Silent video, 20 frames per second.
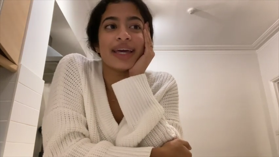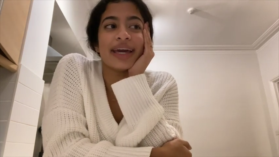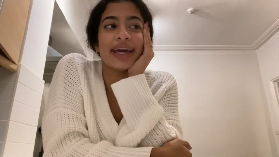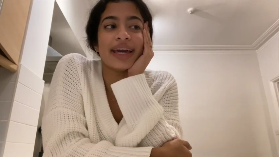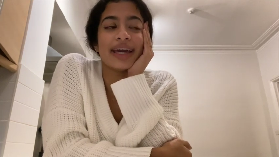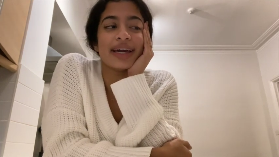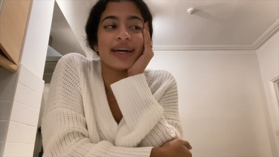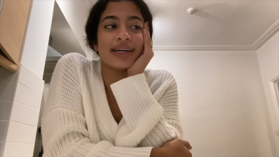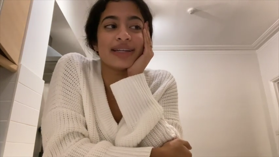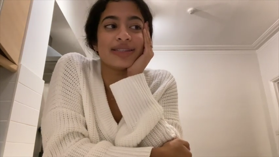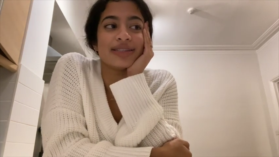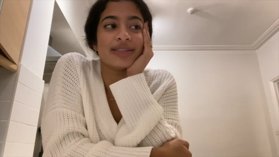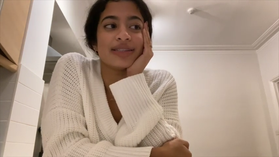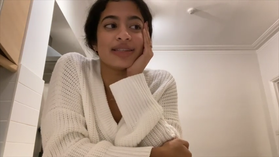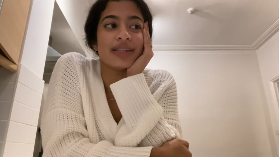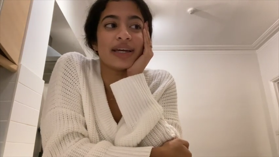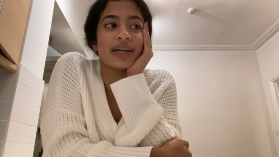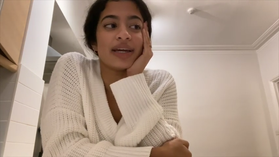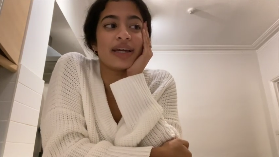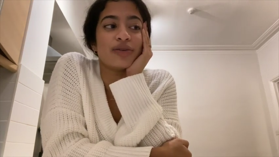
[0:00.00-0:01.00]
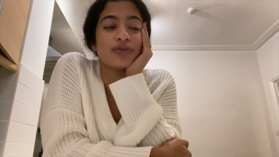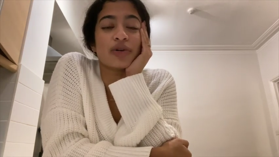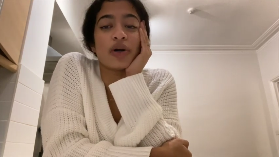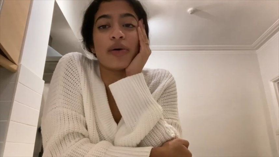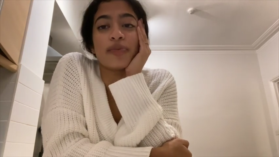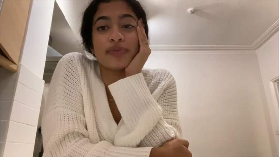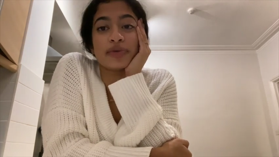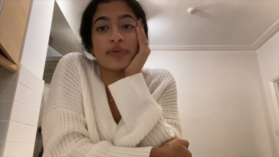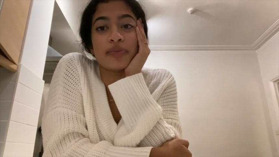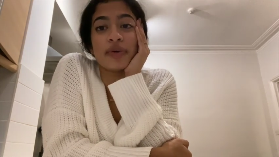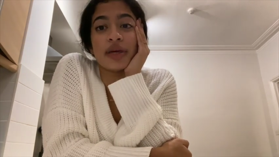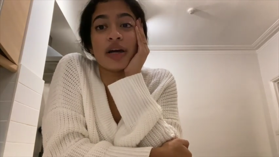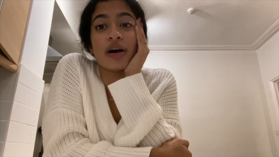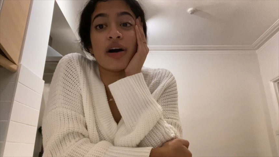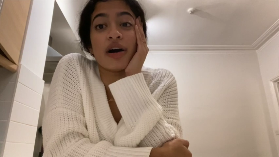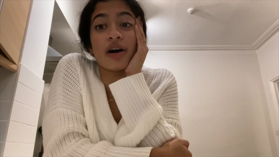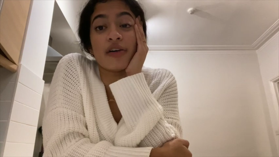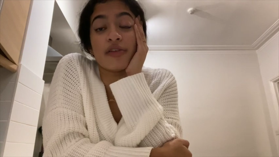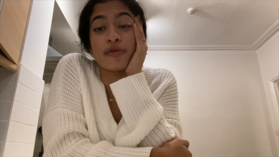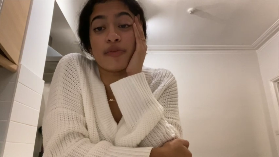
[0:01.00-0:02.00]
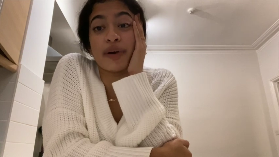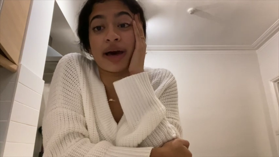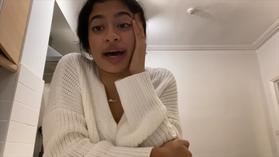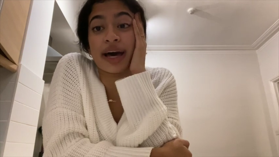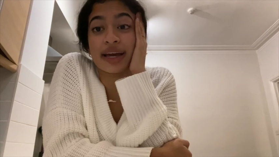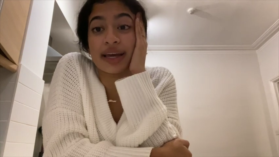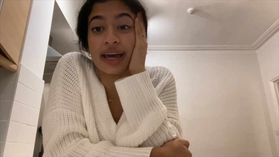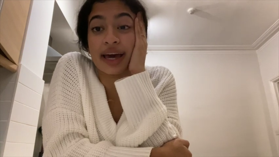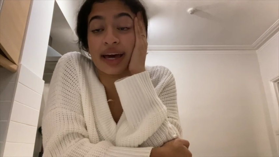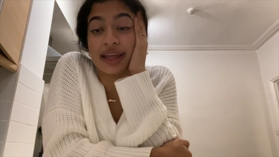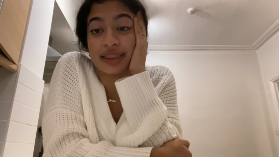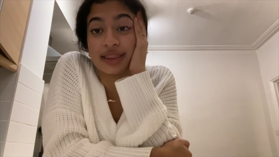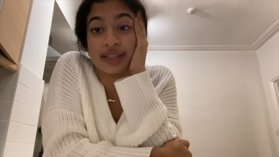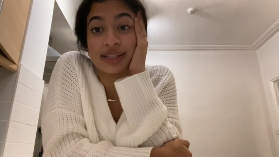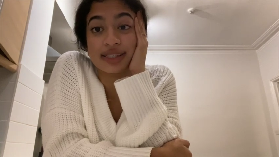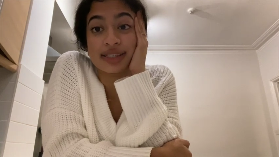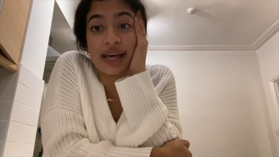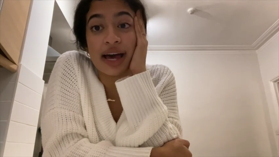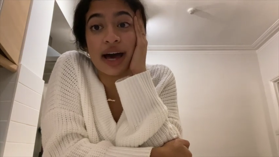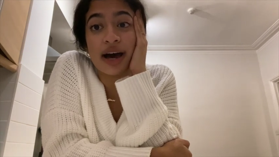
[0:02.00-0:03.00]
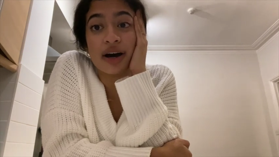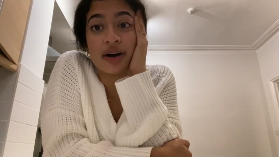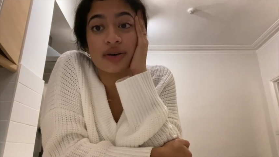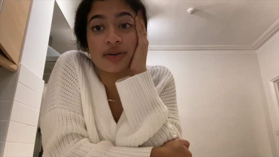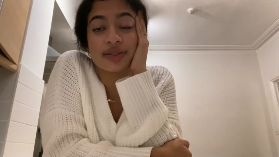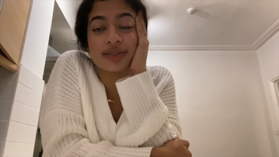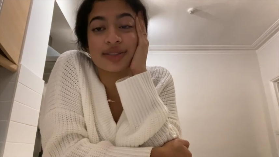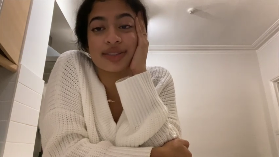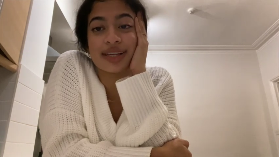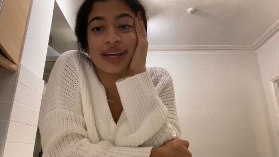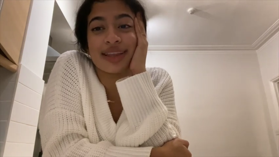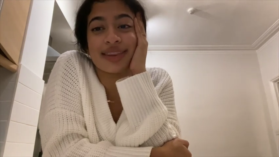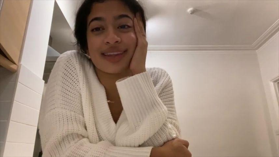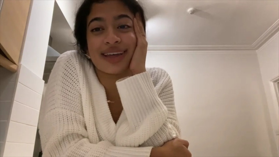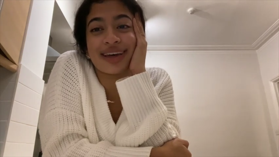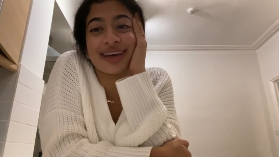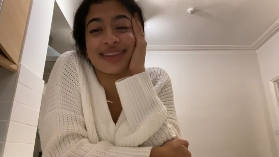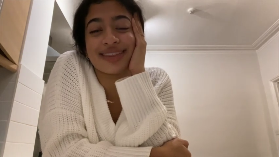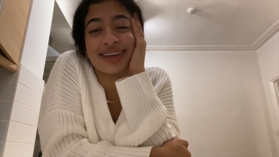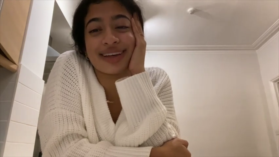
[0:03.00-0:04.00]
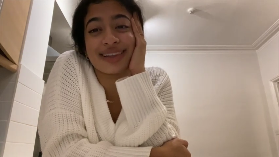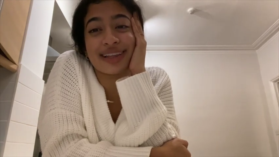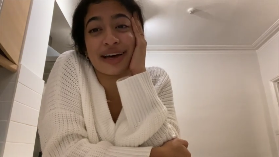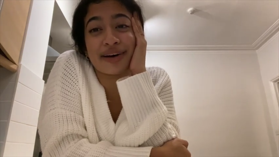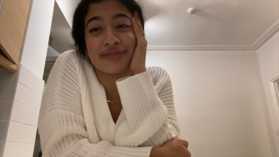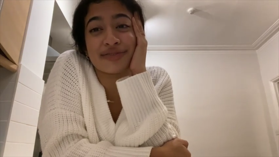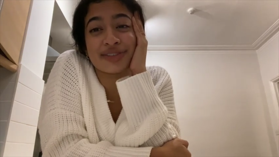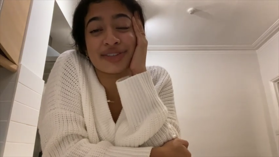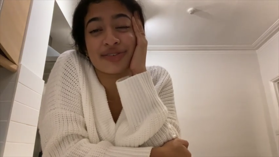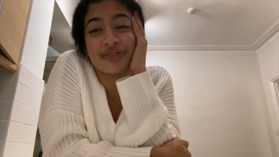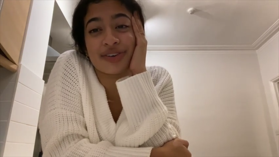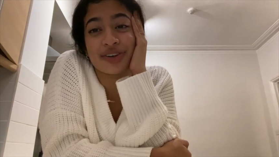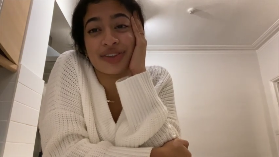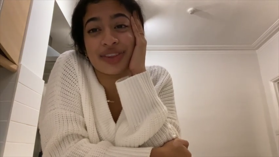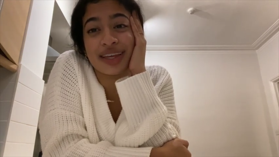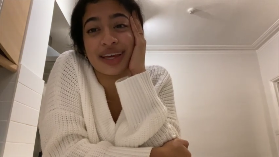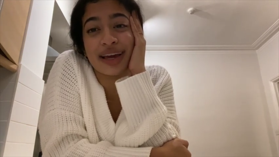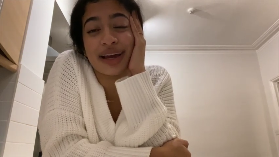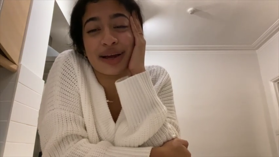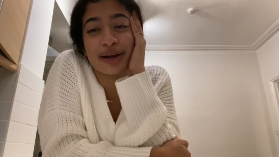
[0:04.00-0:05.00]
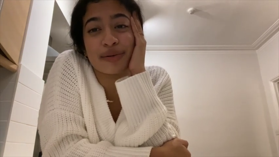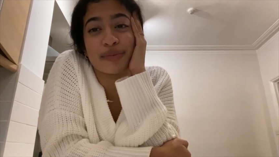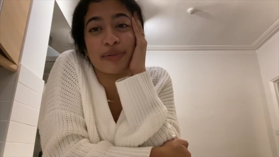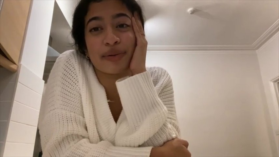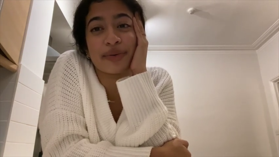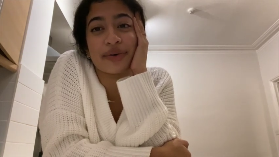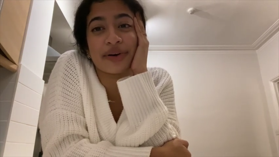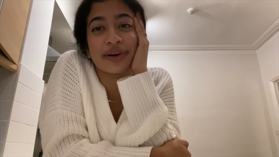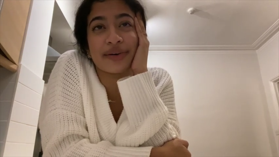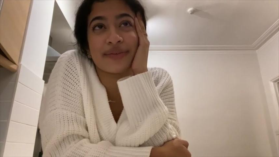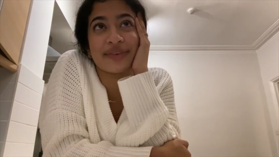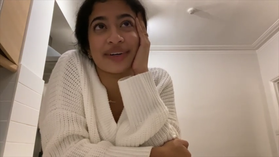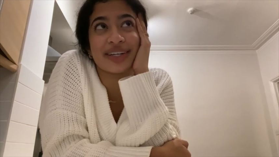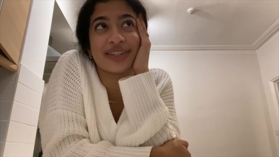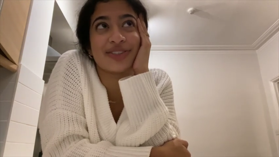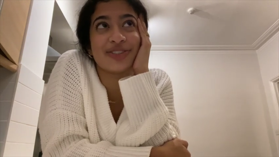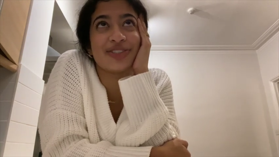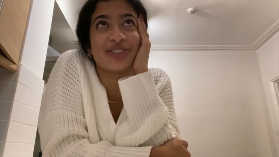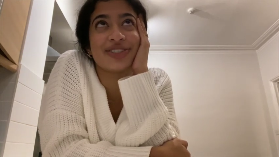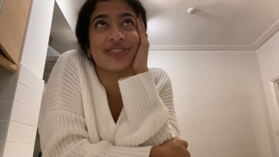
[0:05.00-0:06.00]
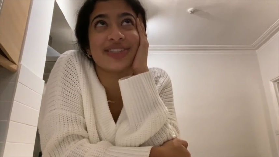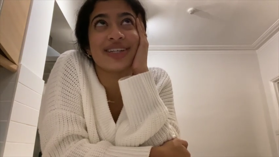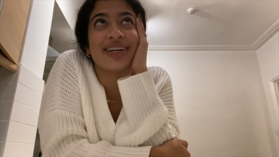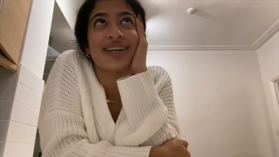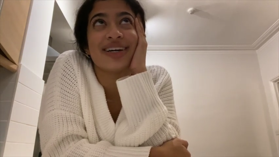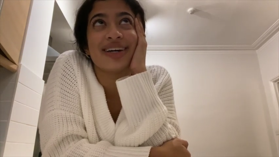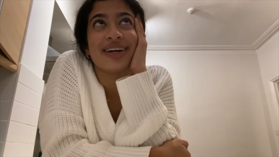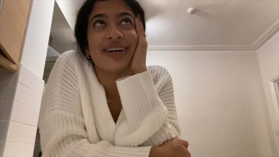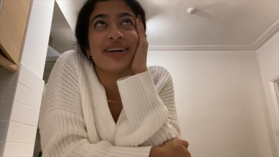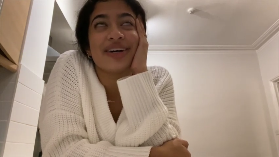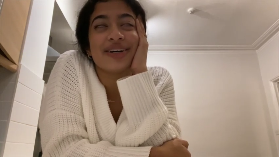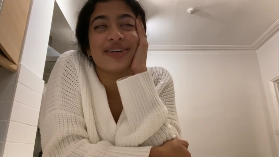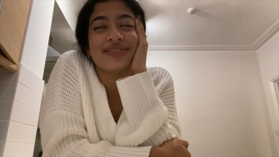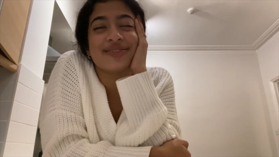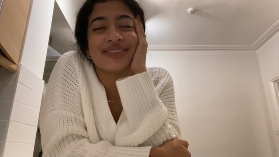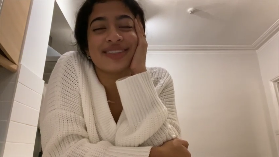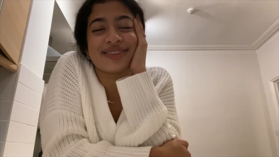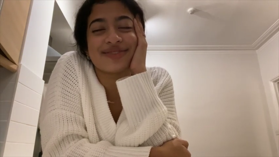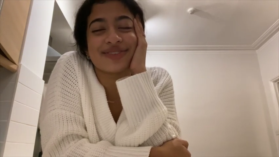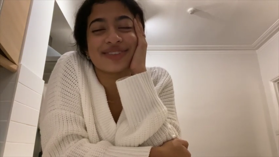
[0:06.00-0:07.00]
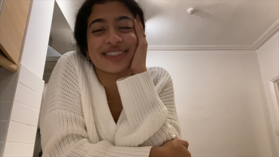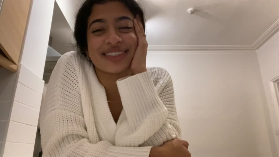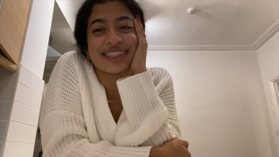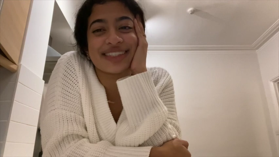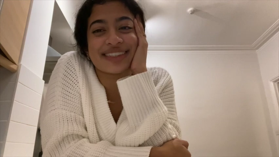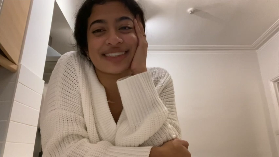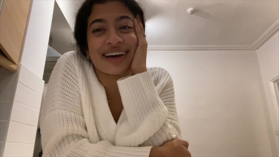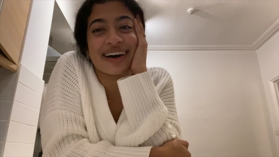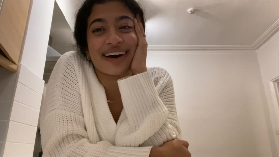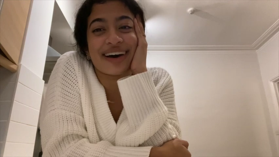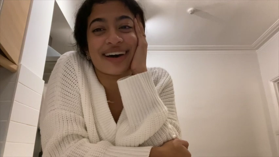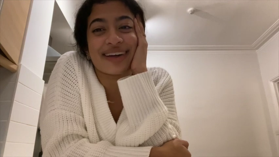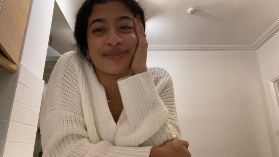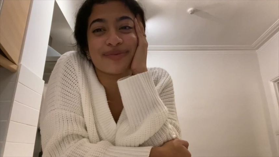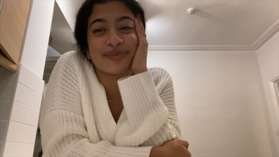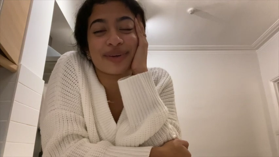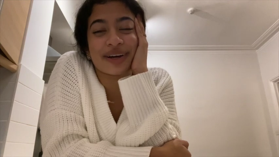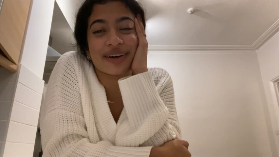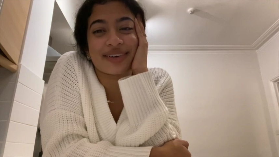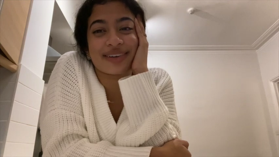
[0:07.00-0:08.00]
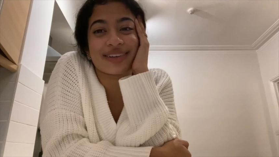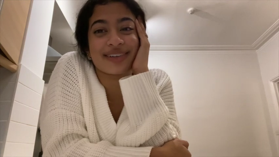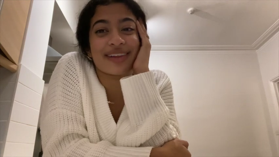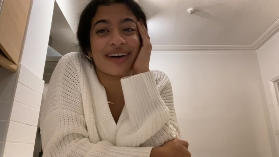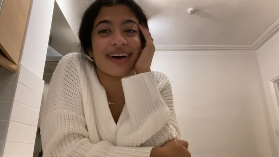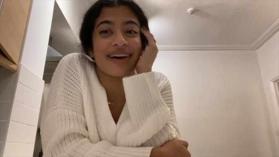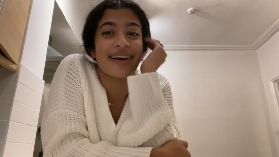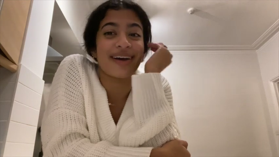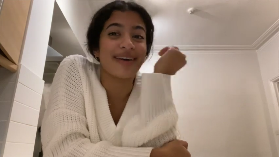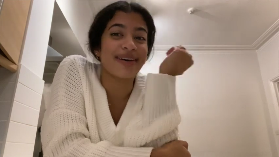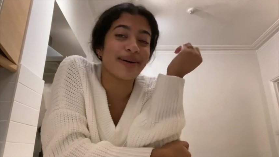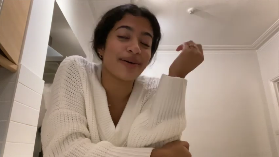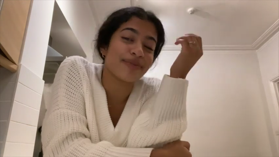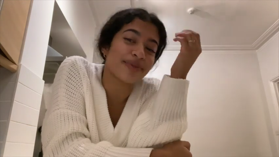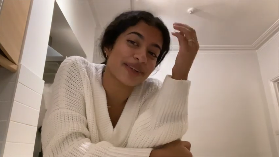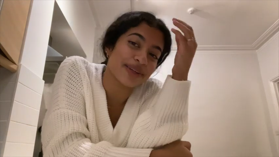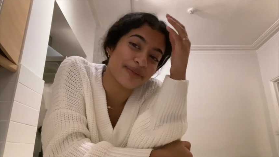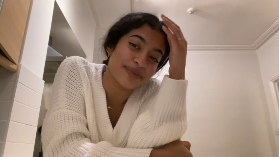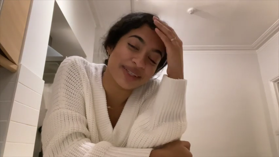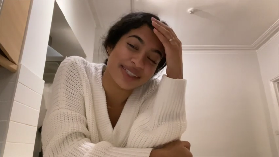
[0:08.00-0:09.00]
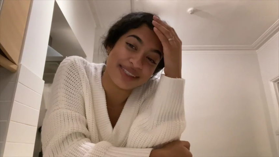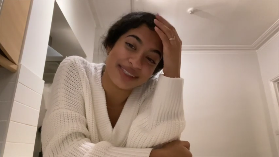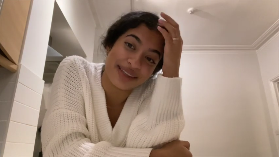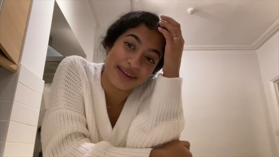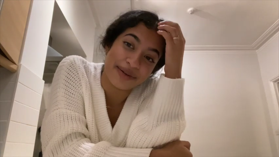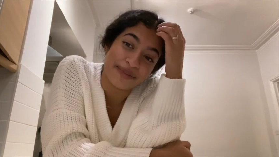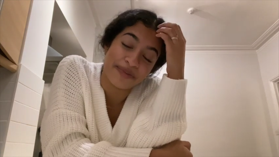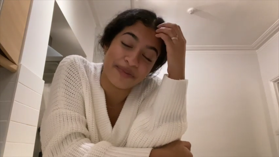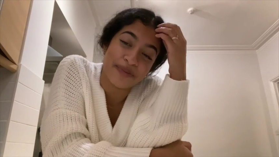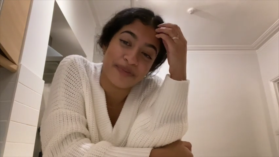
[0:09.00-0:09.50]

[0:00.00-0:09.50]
and they dropped me off back at this house, and then they left for the airport, which was really sad. I'm not gonna lie, I'm gonna miss them.